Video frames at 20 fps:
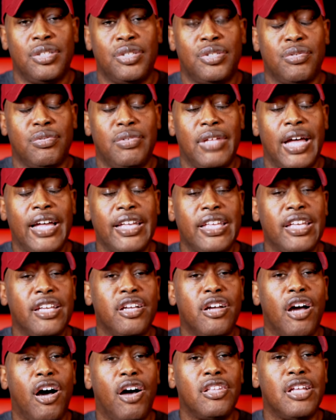Do not
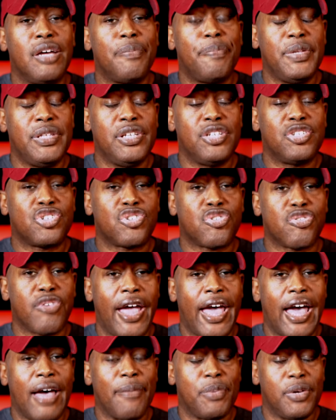get caught up in this
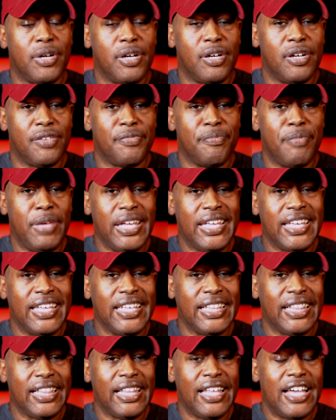trap of
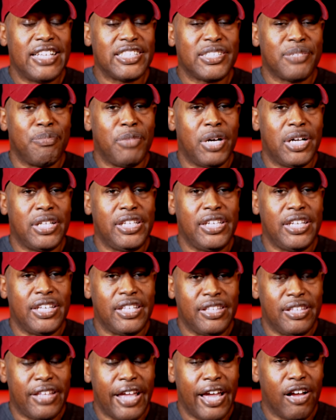making less money
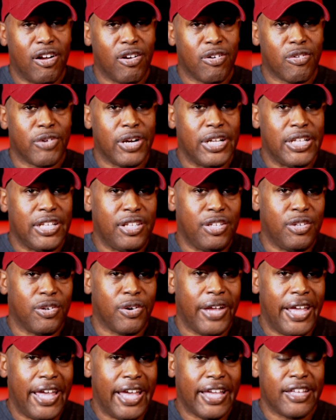and downgrading
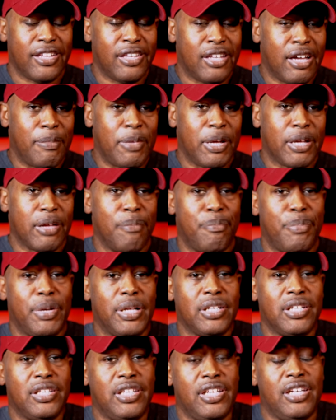your economic
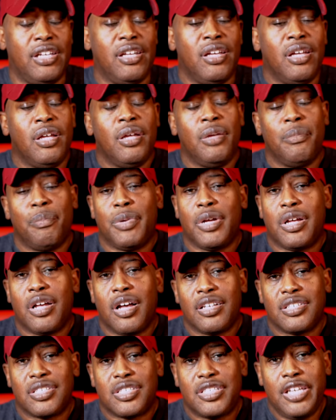ability,
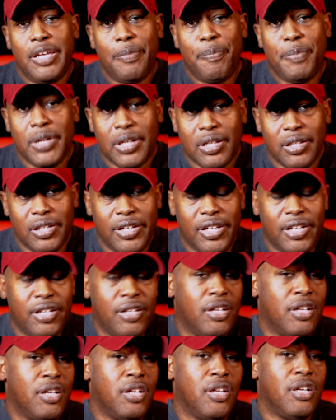because
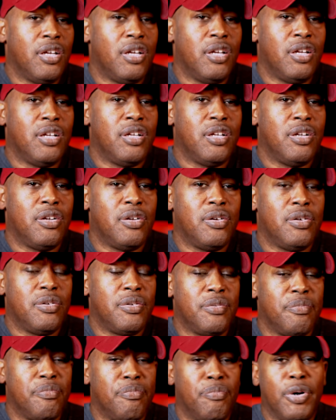typically
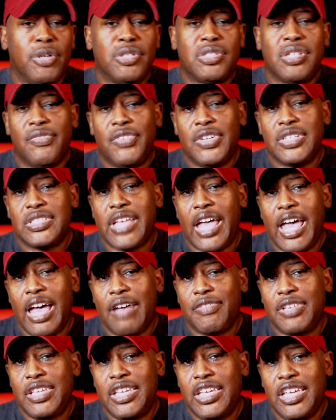most of us
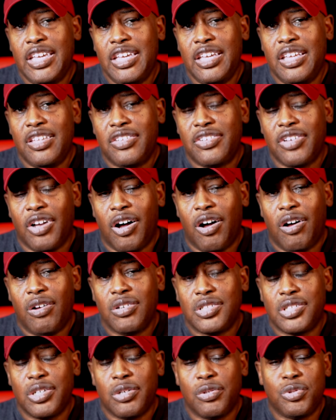have kids
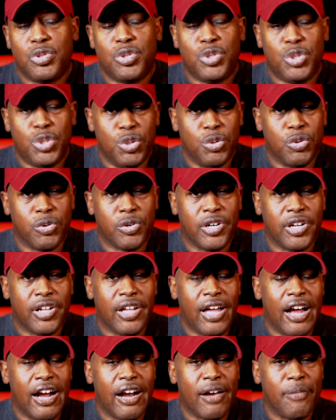also
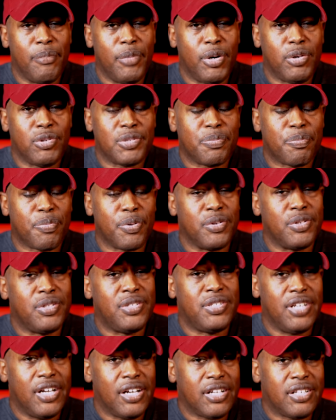during our most
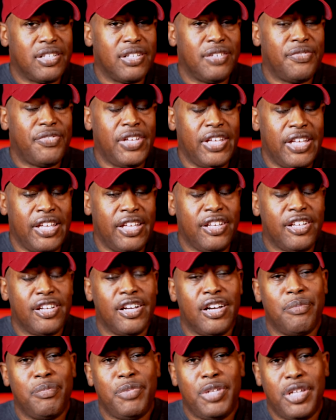productive
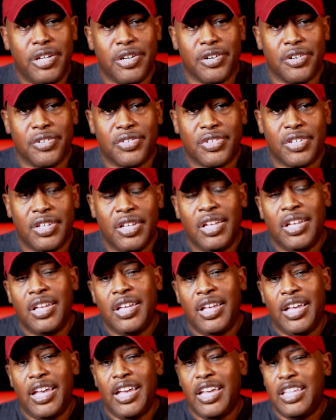income years.
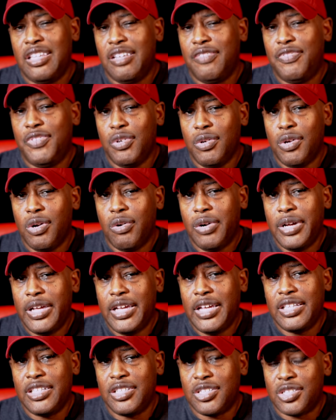And if you go
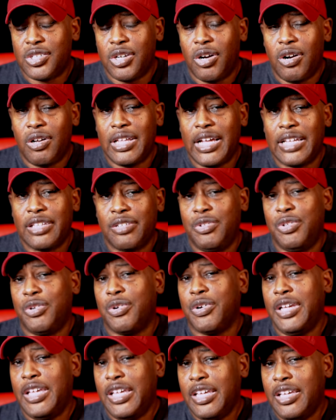ahead and stall out on
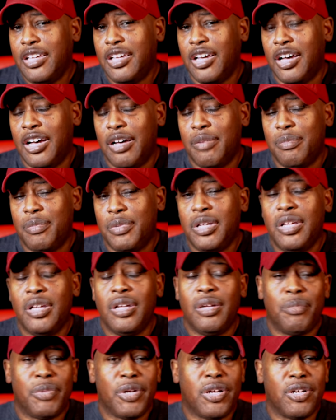your income
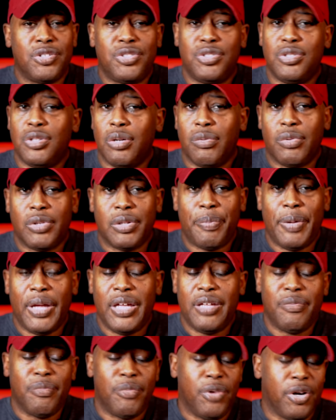because you don't want to
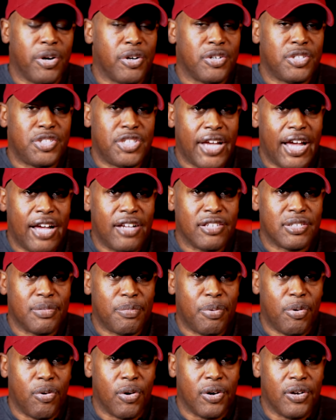pay her child
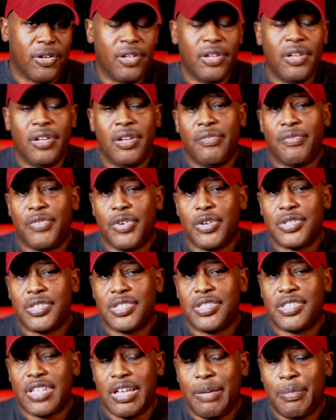support
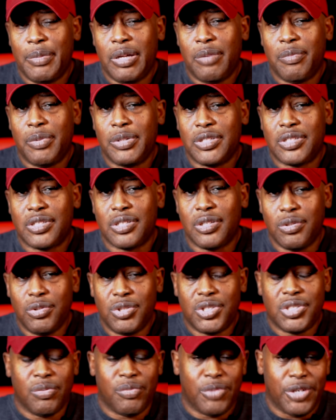versus coming up with a
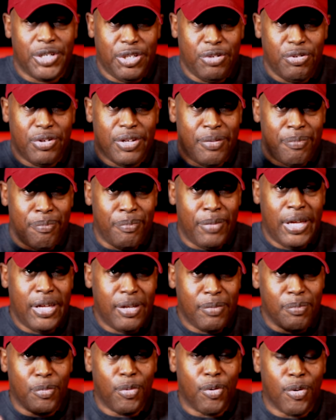solution where you can
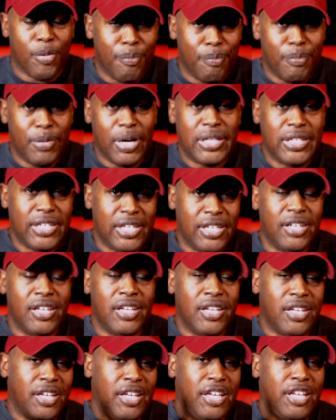make more money
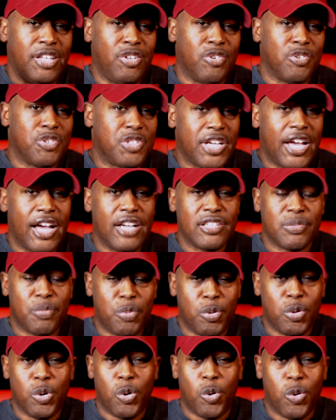and your child
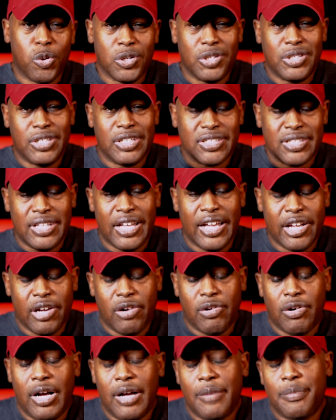support order does not
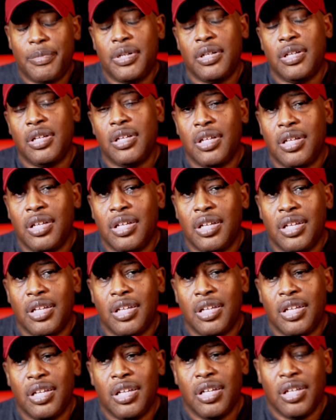go up,
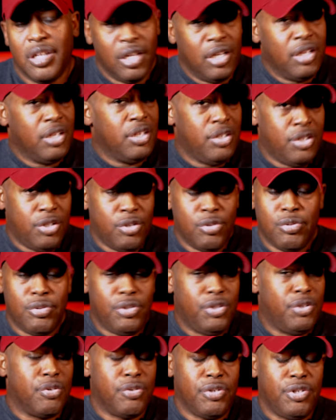
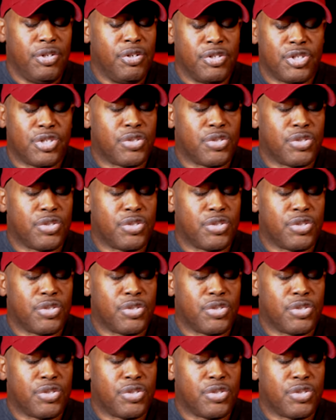you're